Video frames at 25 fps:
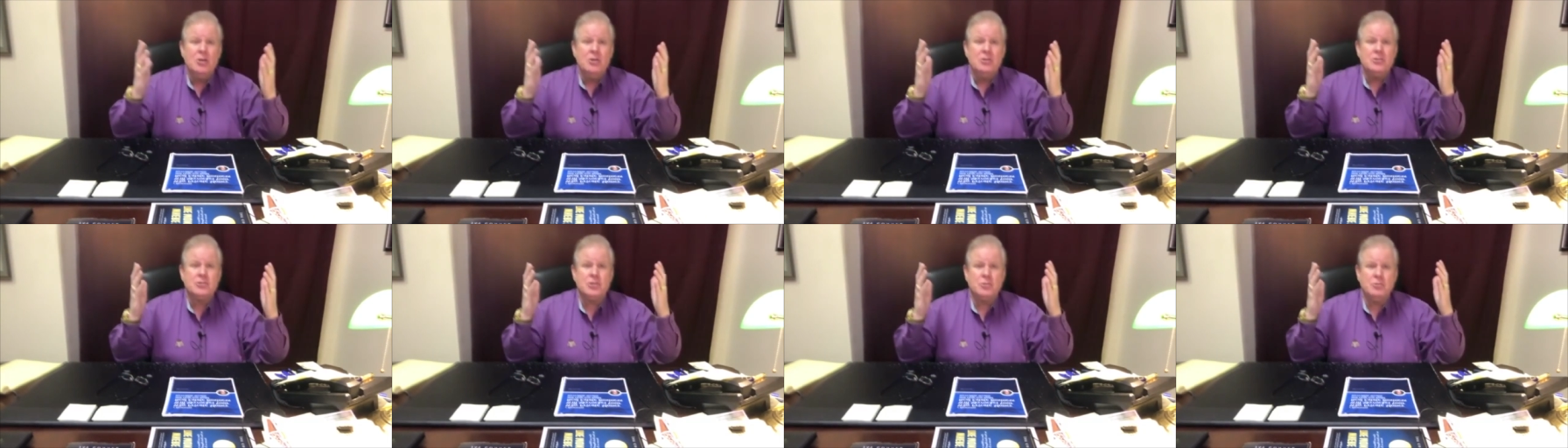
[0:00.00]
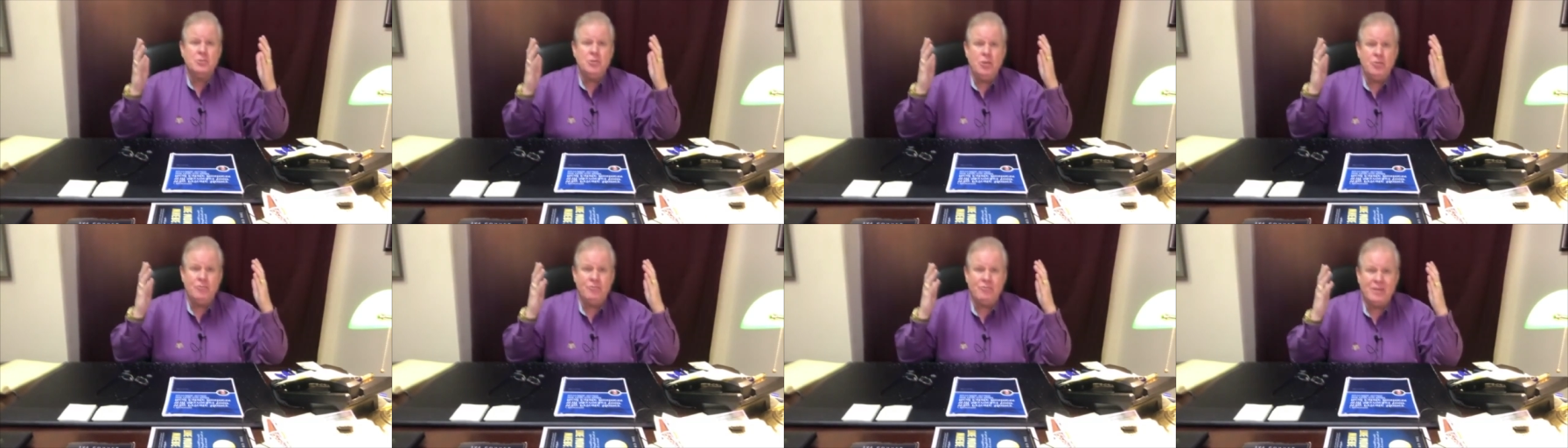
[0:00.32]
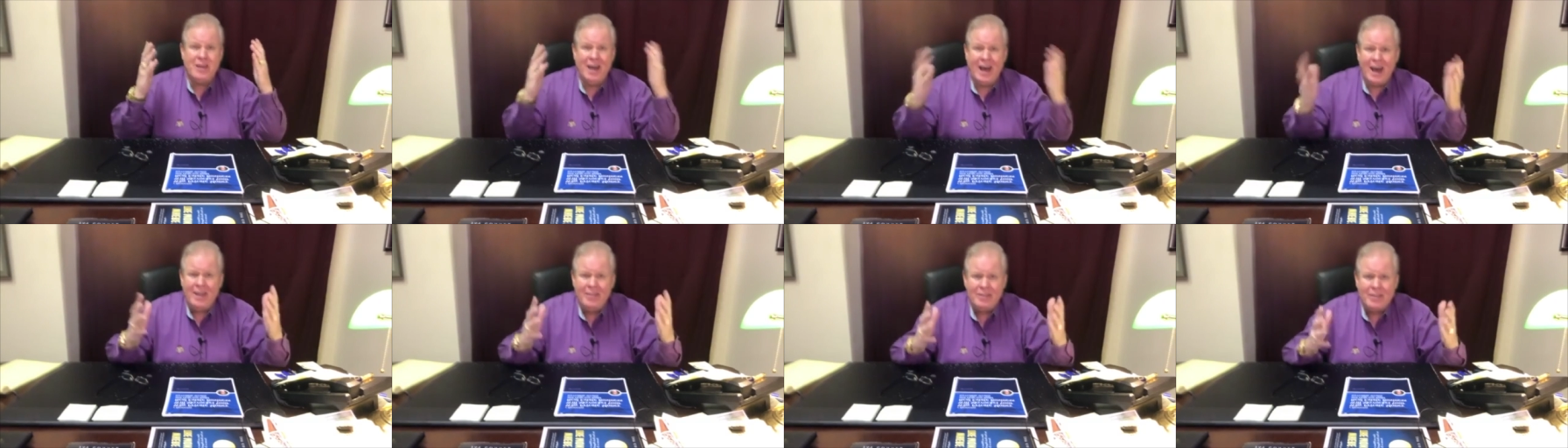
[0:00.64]
So when you've
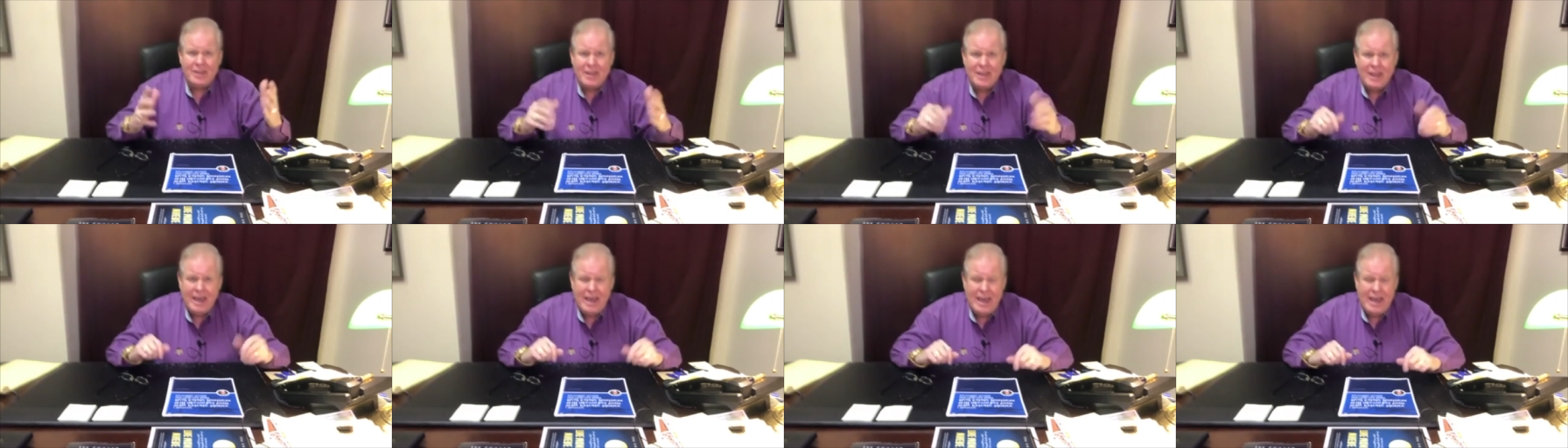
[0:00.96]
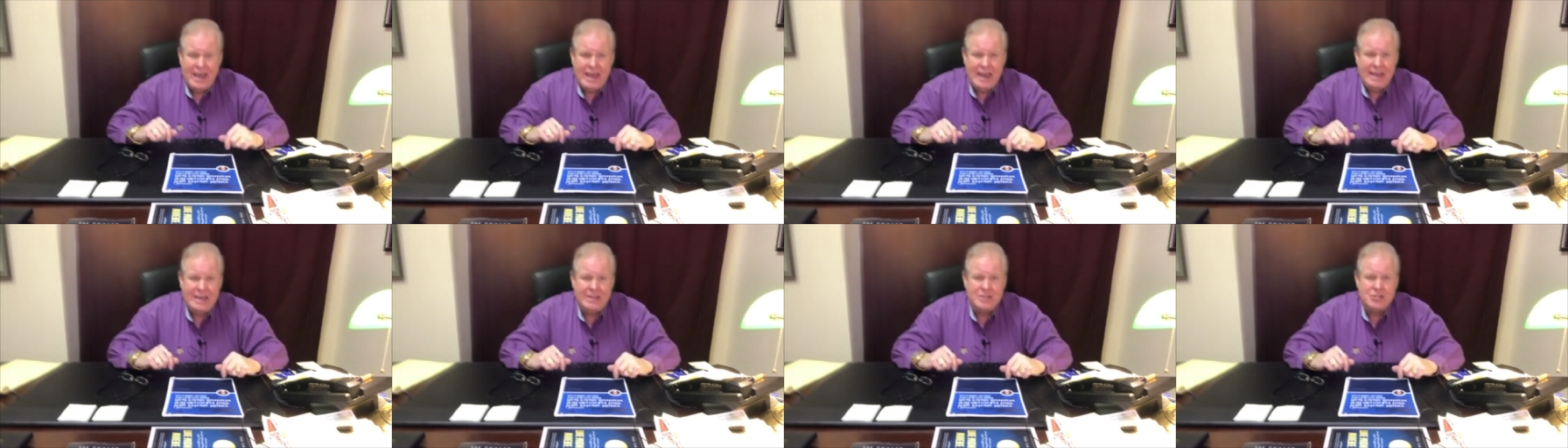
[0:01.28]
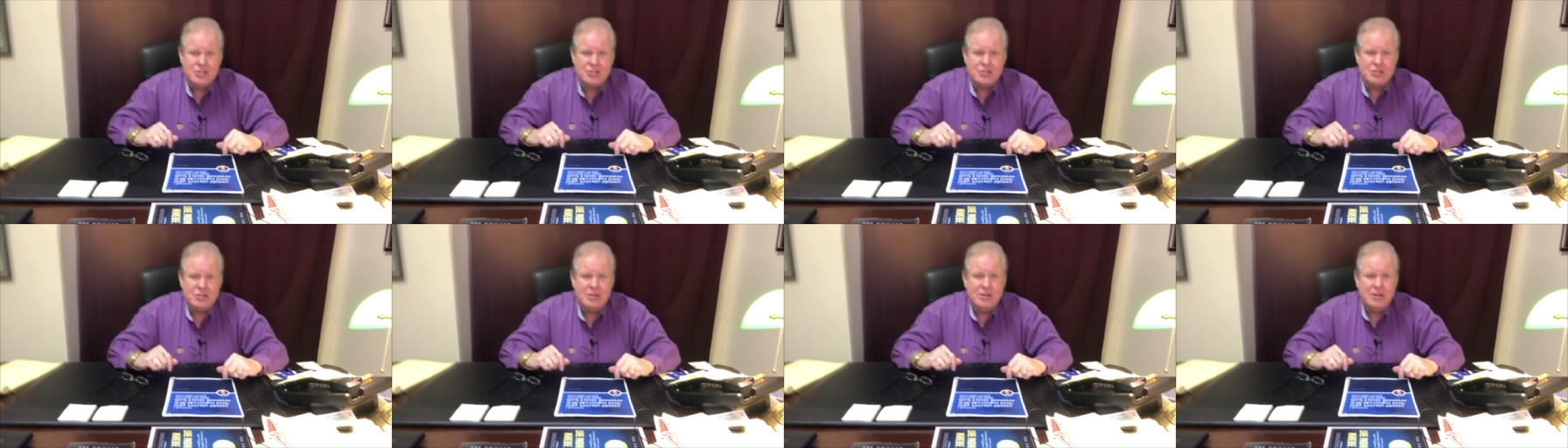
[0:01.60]
got the
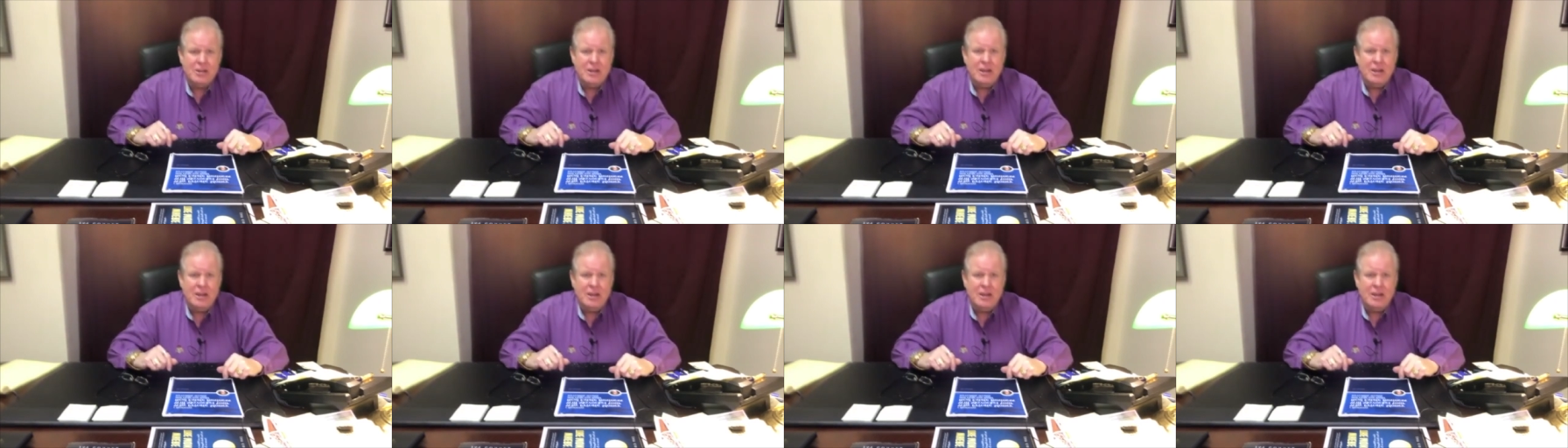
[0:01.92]
cash